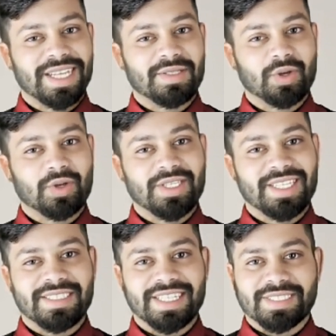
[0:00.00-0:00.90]
in your
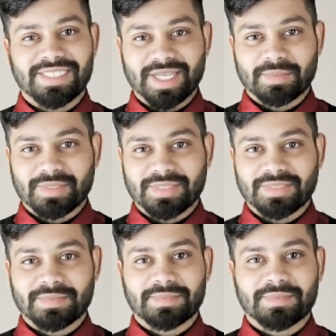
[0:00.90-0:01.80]
listings
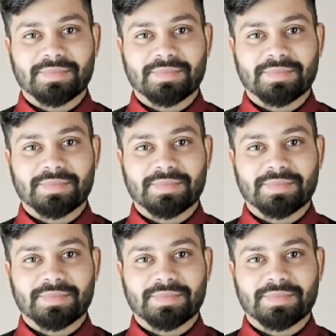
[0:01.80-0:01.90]
keywords.